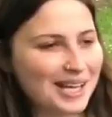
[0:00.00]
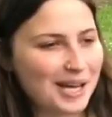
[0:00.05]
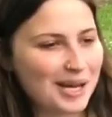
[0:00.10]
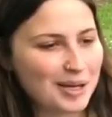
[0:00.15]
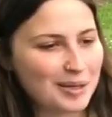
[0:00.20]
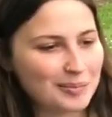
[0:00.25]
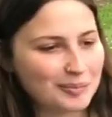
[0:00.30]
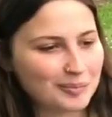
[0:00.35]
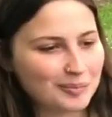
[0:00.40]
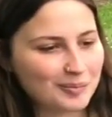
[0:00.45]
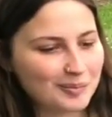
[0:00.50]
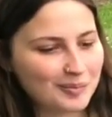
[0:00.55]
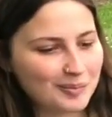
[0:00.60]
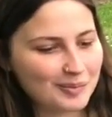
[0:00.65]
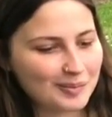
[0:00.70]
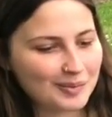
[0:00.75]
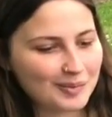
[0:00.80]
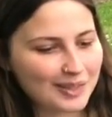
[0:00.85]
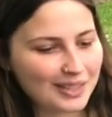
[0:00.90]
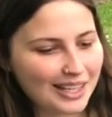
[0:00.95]

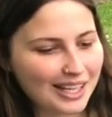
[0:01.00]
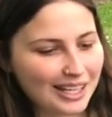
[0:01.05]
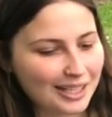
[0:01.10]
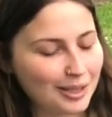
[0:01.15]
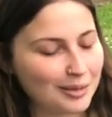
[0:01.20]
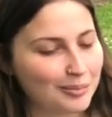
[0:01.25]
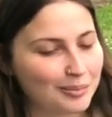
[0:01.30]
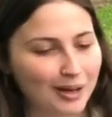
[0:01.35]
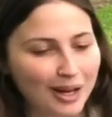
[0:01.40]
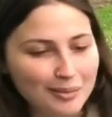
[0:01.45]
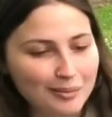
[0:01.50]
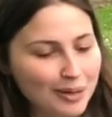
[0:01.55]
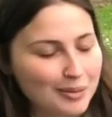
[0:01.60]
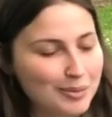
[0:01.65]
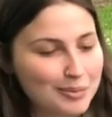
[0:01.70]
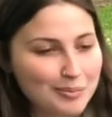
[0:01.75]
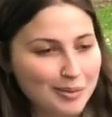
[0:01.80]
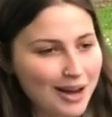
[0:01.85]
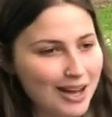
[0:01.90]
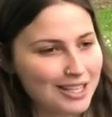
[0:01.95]
And I might
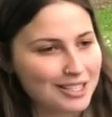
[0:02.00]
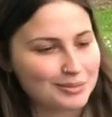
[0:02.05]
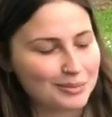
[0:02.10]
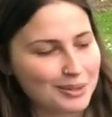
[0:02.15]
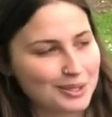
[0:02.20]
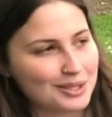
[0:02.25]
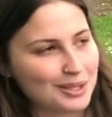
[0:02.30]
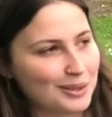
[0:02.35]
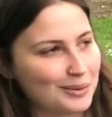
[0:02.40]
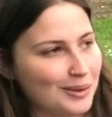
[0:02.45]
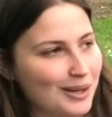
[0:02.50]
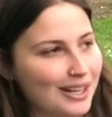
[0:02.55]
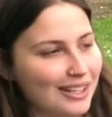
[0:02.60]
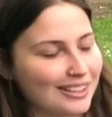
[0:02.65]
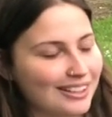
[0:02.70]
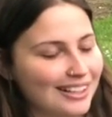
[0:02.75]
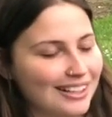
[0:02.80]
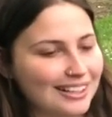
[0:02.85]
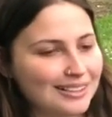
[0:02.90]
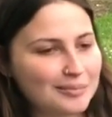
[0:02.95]
be biased because I
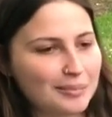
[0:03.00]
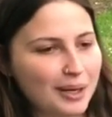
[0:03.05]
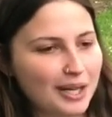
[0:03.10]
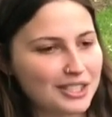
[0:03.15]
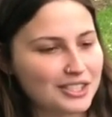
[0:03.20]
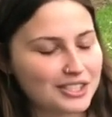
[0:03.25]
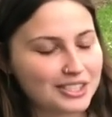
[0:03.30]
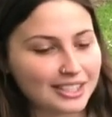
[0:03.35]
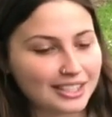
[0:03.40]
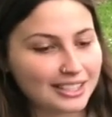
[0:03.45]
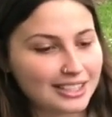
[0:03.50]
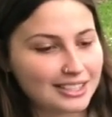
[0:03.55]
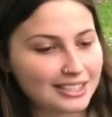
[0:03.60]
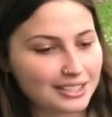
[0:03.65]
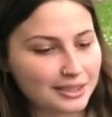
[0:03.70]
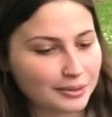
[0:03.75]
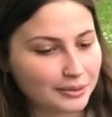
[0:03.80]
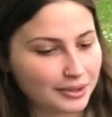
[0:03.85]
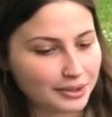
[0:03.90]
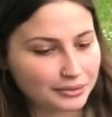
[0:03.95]
work there, but I just think it's
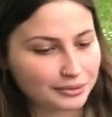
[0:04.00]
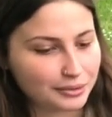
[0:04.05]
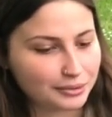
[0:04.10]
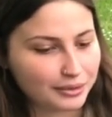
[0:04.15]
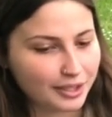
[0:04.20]
a wonderful